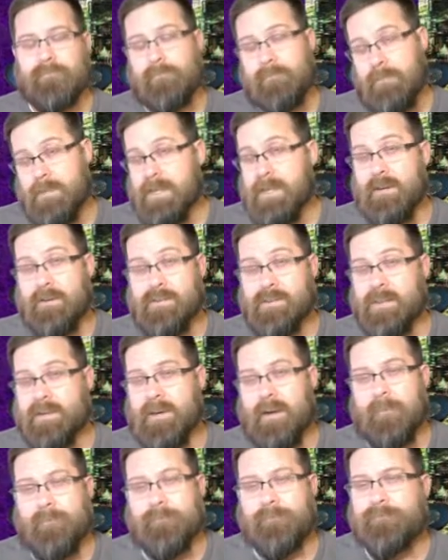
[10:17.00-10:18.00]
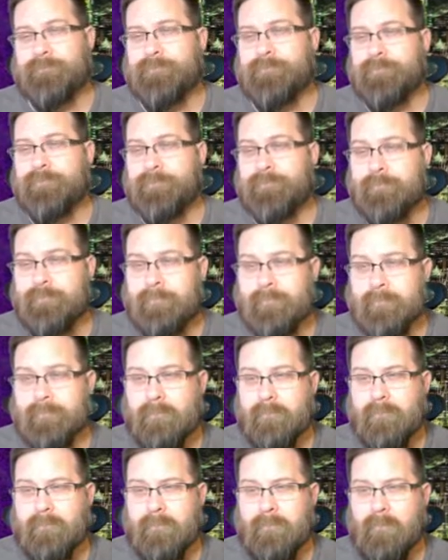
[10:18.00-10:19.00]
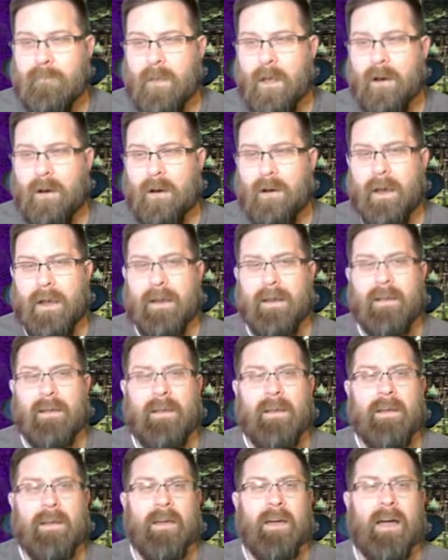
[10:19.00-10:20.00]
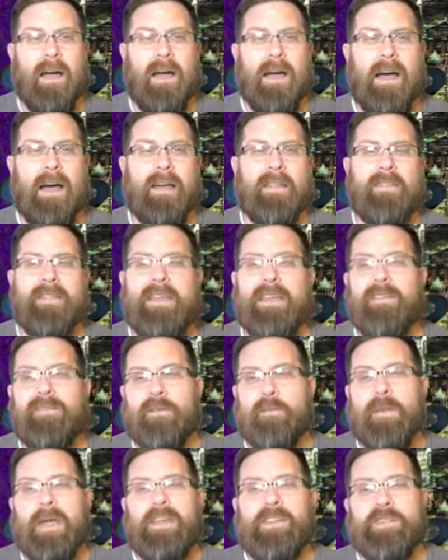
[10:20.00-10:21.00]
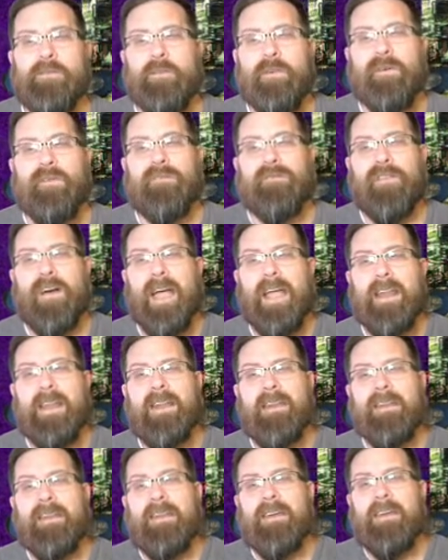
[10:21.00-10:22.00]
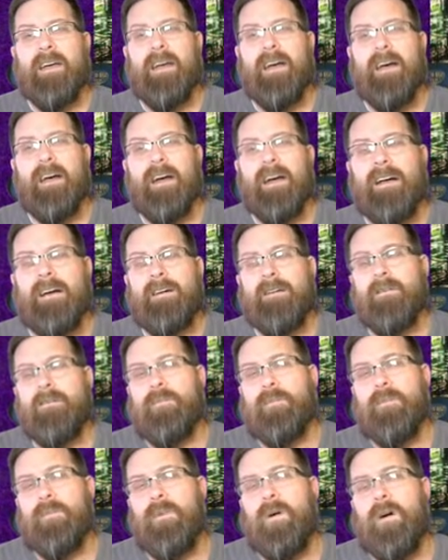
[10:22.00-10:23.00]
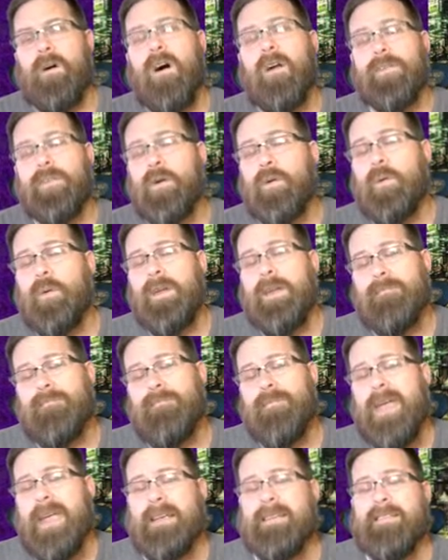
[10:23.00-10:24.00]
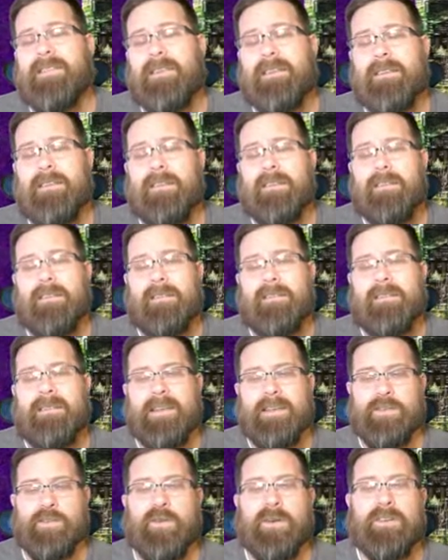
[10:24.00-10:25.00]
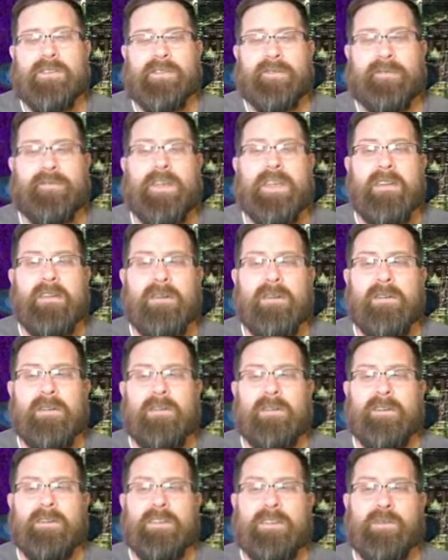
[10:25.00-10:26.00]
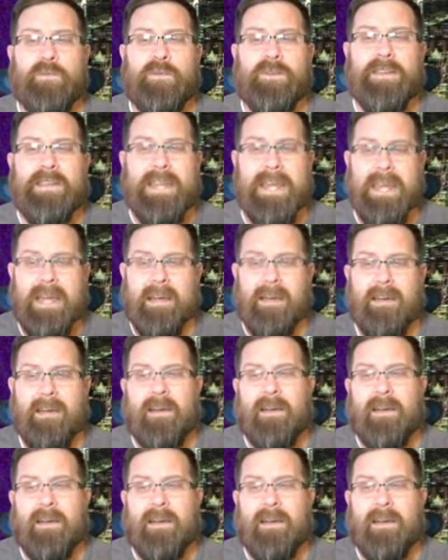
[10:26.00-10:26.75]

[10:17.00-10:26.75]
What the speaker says: years to come. All right. The information provided, also, it makes the districts feel unique.